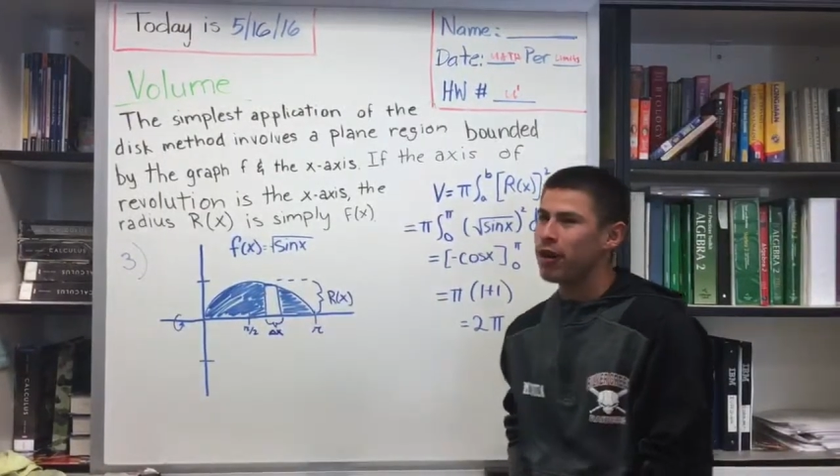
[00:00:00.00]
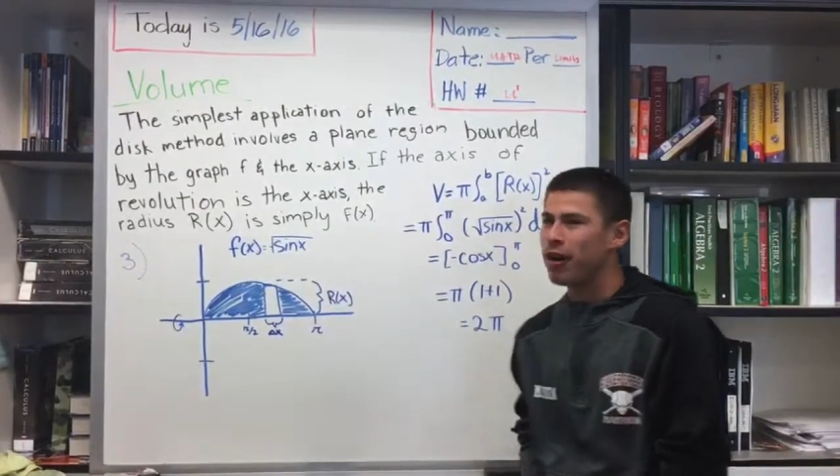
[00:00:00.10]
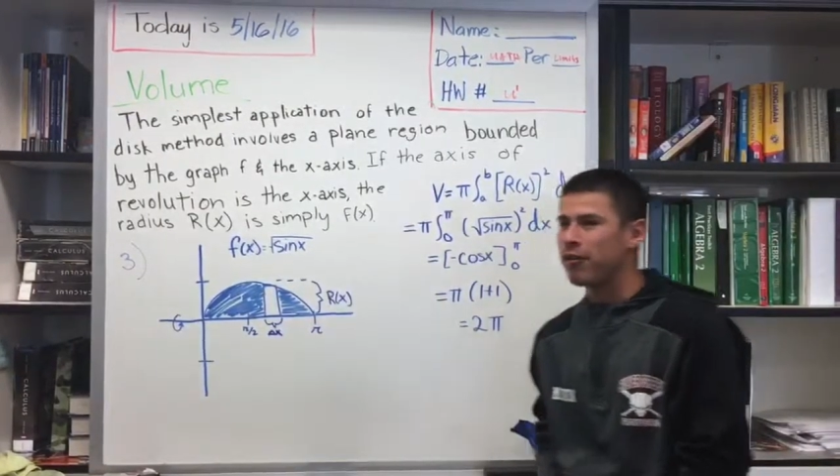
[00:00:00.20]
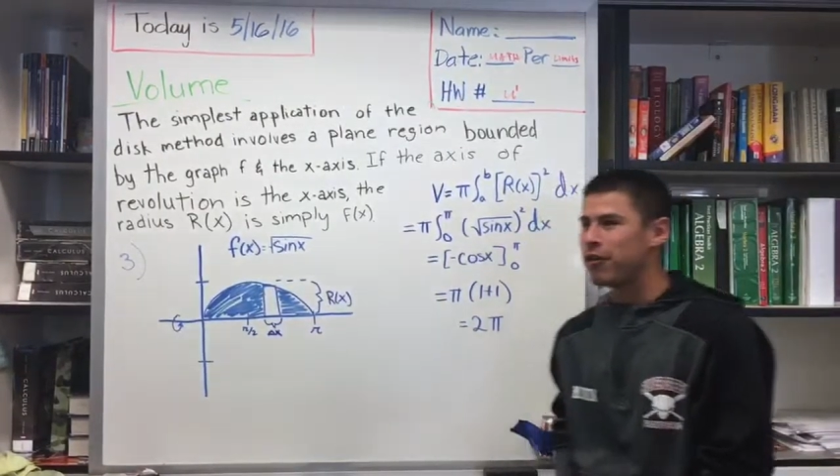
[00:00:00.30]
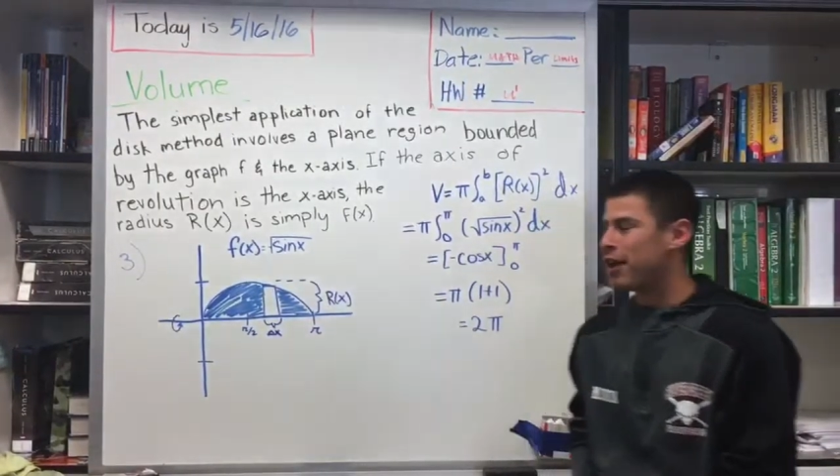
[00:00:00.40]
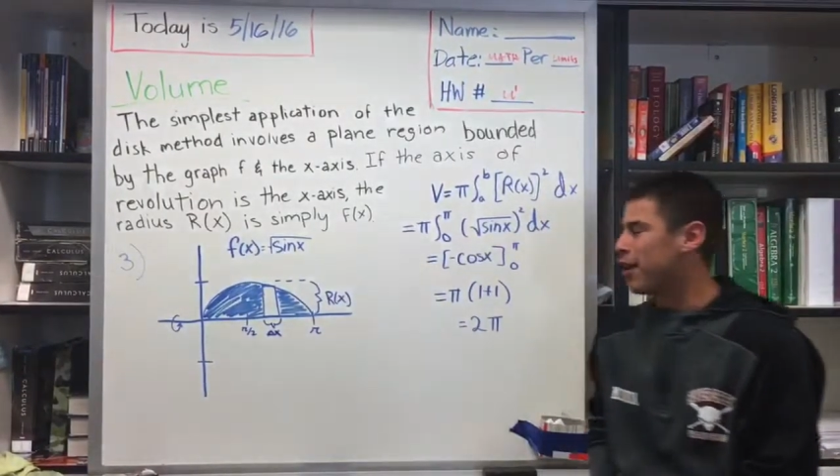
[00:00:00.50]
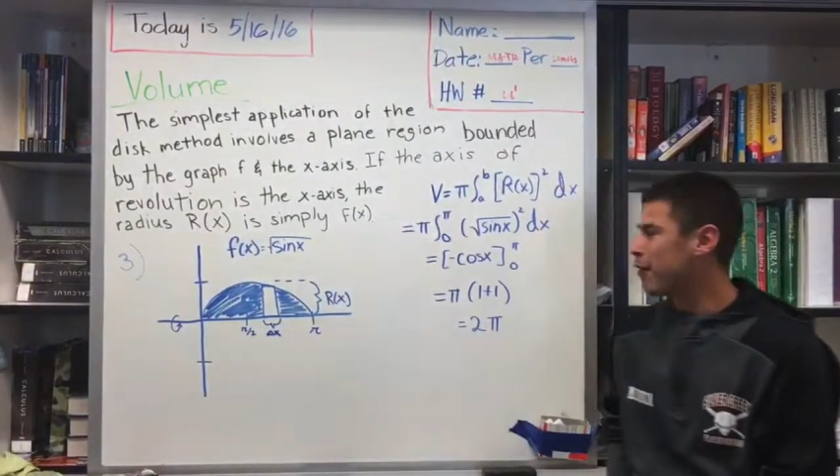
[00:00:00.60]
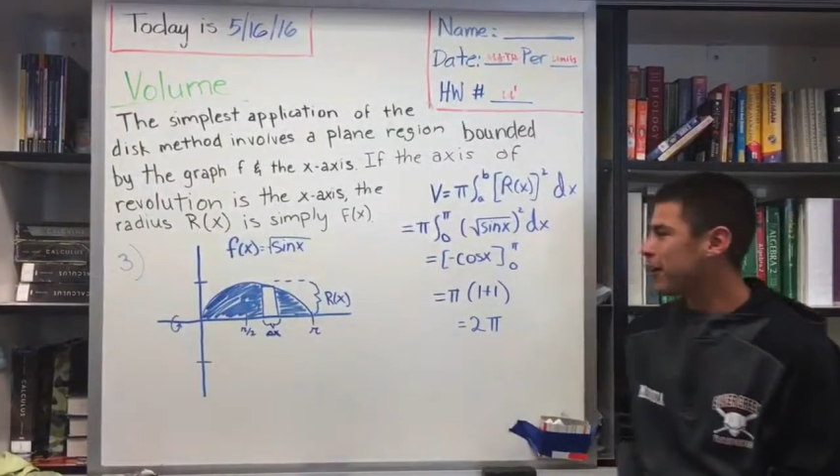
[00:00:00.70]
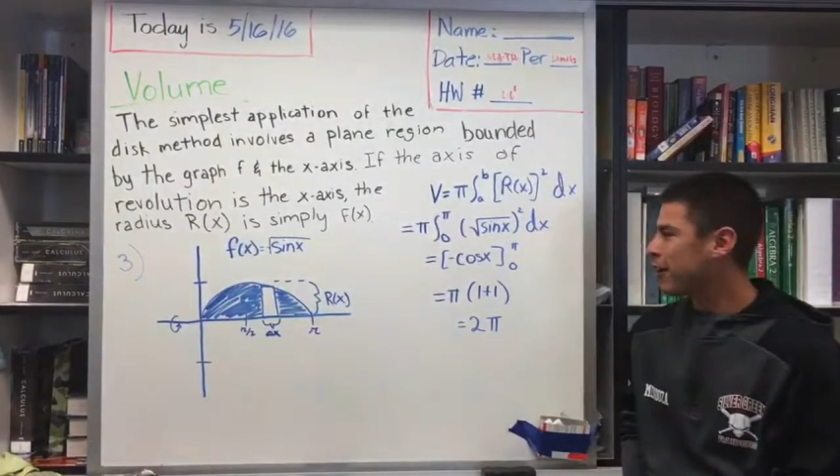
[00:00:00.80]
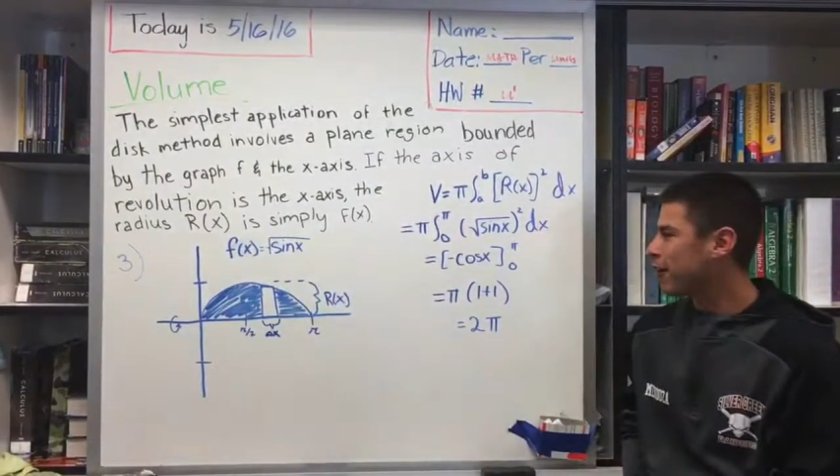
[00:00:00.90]
of the
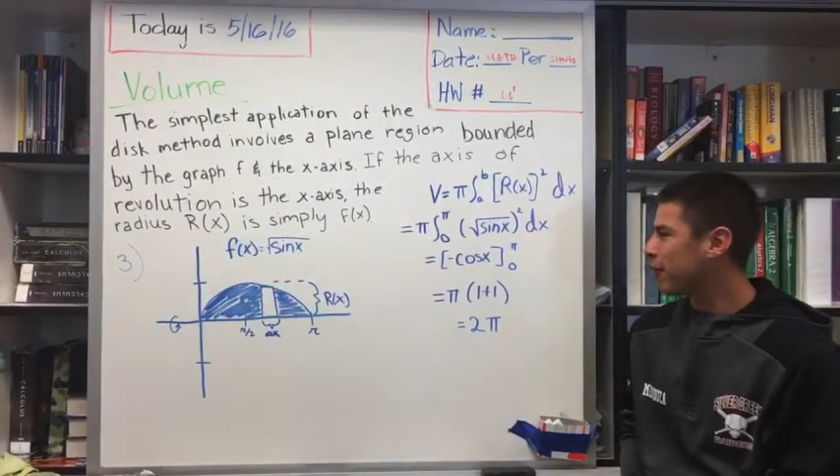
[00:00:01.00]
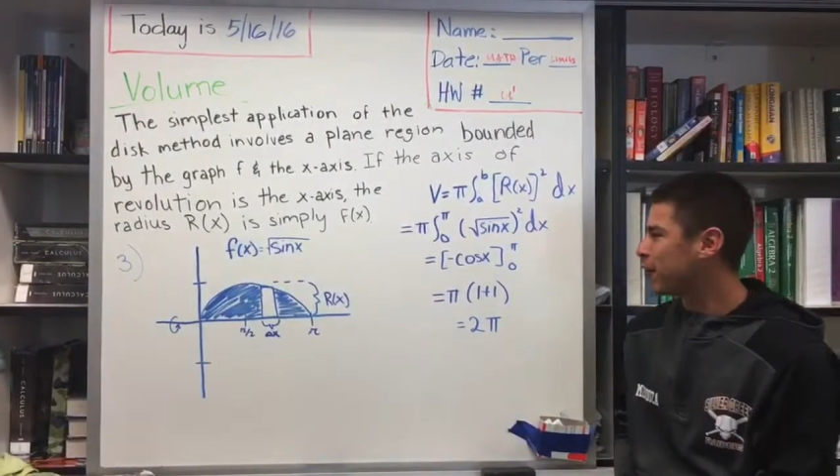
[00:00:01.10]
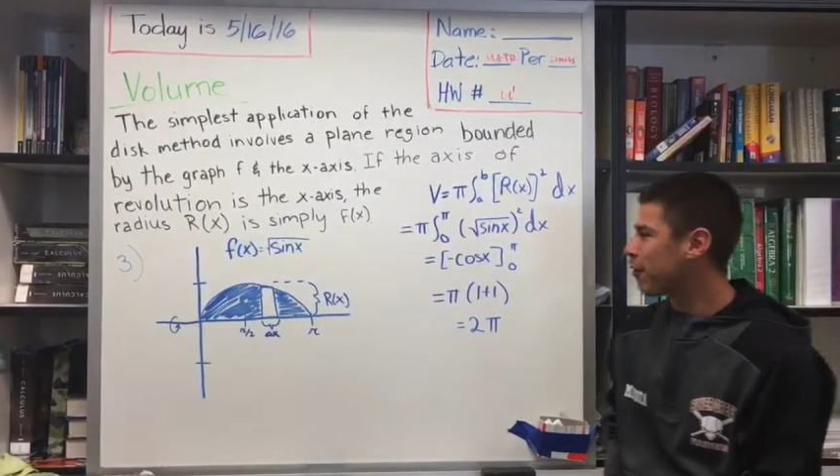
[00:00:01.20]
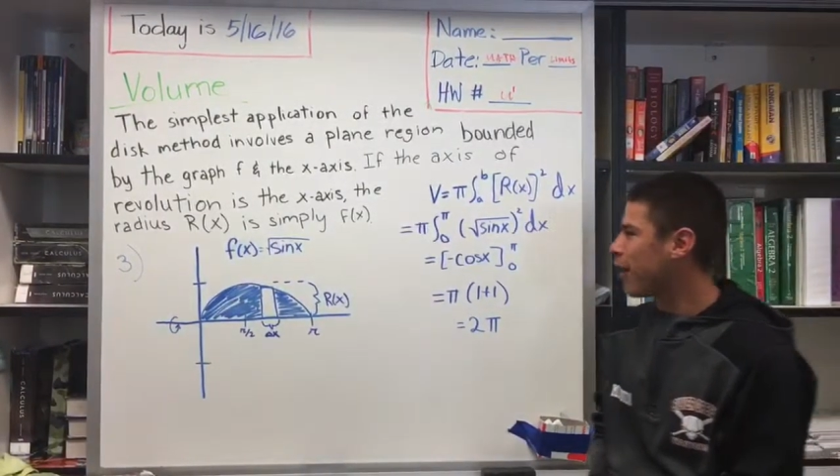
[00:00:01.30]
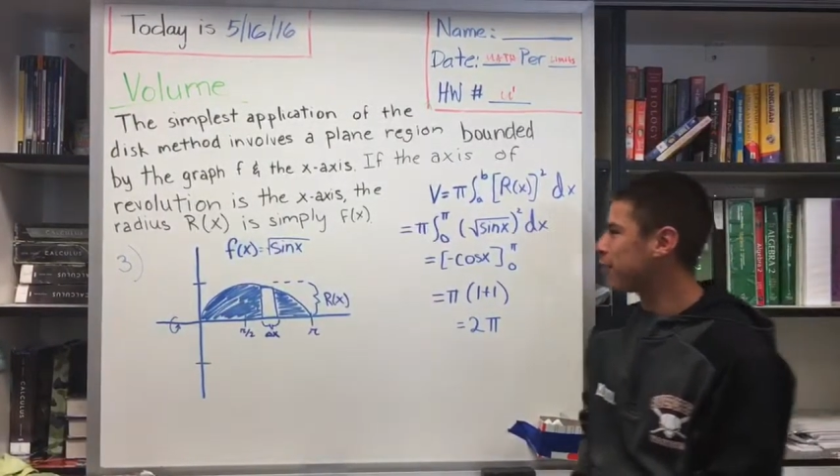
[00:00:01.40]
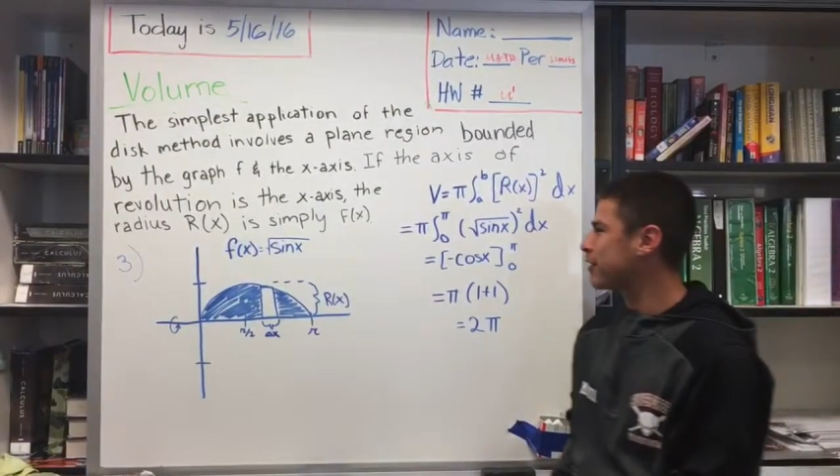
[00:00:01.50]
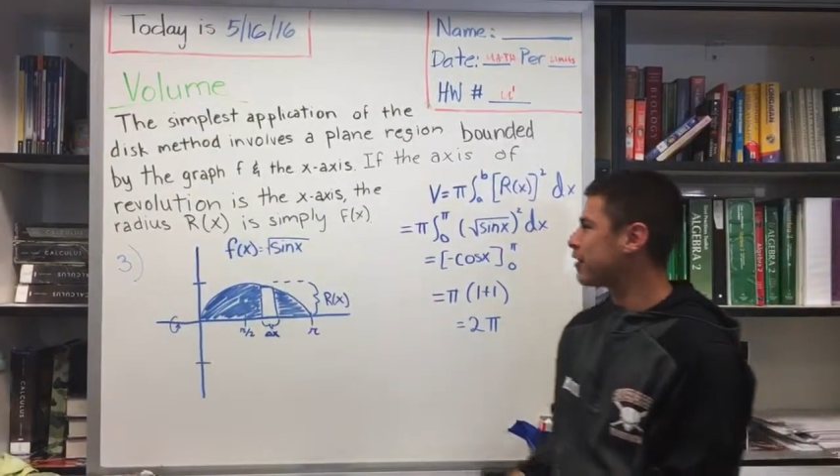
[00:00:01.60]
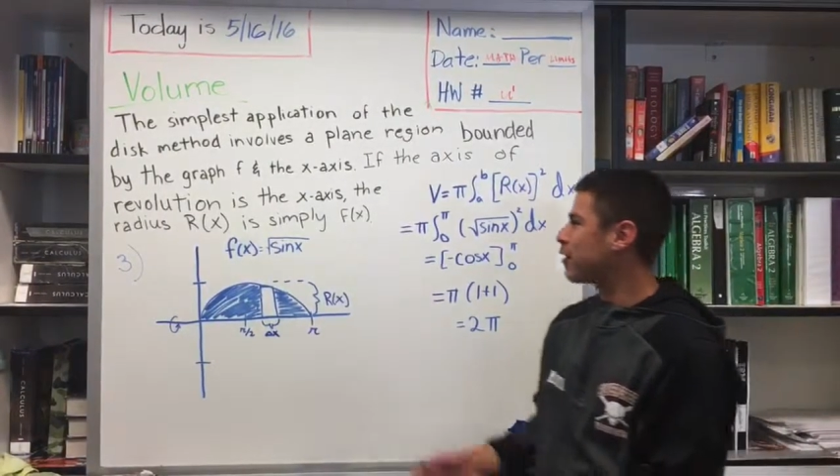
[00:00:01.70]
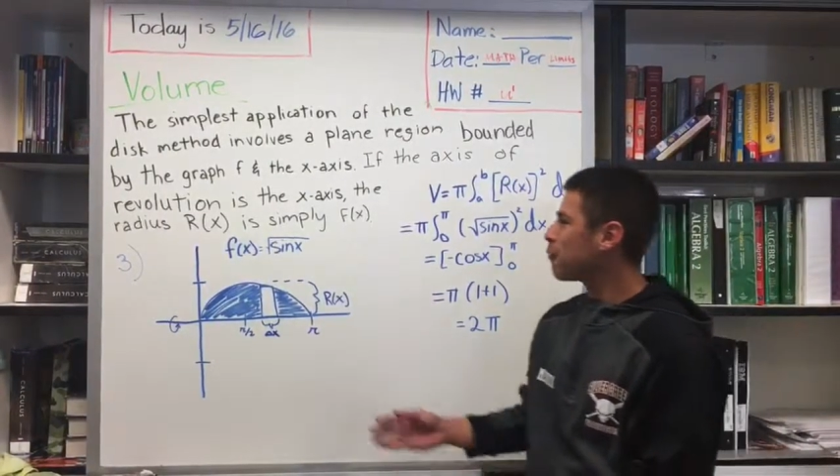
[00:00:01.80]
area of the graph's